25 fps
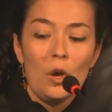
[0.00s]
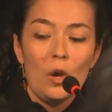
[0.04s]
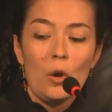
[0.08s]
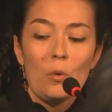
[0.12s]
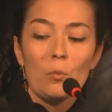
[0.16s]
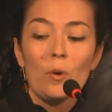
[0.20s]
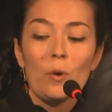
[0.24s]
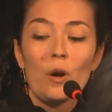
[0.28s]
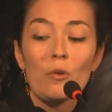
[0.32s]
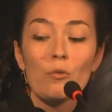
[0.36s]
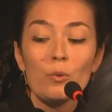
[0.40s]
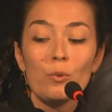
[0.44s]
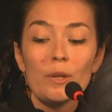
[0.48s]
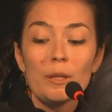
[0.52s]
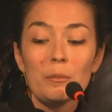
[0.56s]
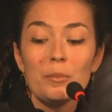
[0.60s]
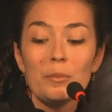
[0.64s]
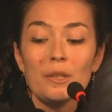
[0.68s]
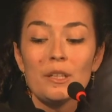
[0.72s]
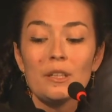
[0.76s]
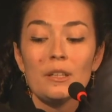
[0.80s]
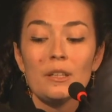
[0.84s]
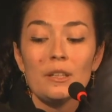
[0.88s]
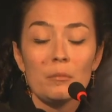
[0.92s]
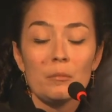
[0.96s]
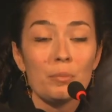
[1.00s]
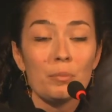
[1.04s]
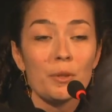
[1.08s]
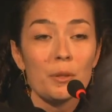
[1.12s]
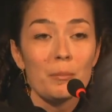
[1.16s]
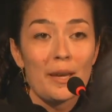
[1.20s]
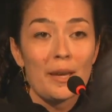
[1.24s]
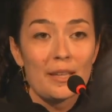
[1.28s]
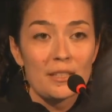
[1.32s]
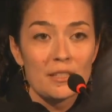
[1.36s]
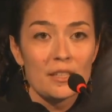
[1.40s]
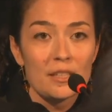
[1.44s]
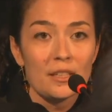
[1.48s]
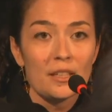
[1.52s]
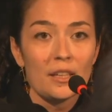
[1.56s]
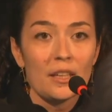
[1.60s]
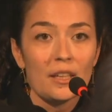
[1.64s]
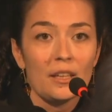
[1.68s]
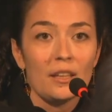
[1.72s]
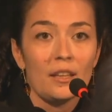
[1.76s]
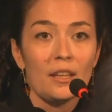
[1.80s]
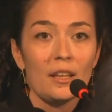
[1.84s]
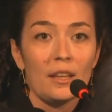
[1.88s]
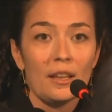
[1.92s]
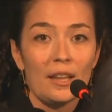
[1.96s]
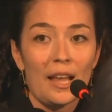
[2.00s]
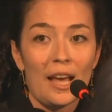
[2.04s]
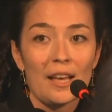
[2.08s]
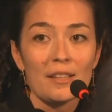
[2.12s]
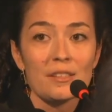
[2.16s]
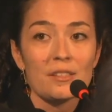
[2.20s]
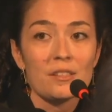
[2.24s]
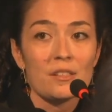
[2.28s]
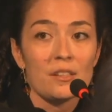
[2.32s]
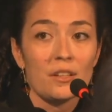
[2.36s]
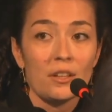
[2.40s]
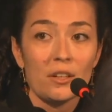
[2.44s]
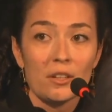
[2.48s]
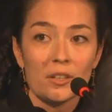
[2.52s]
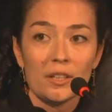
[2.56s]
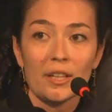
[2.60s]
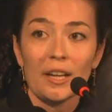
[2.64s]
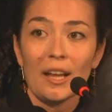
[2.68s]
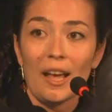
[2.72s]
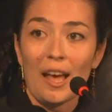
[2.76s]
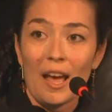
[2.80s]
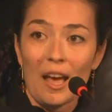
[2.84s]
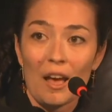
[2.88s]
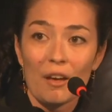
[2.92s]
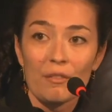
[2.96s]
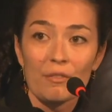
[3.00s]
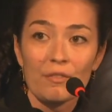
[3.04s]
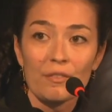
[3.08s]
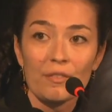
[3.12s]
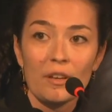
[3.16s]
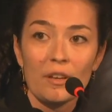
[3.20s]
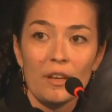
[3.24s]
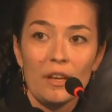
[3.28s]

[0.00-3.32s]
What we've been implementing in the last year and a half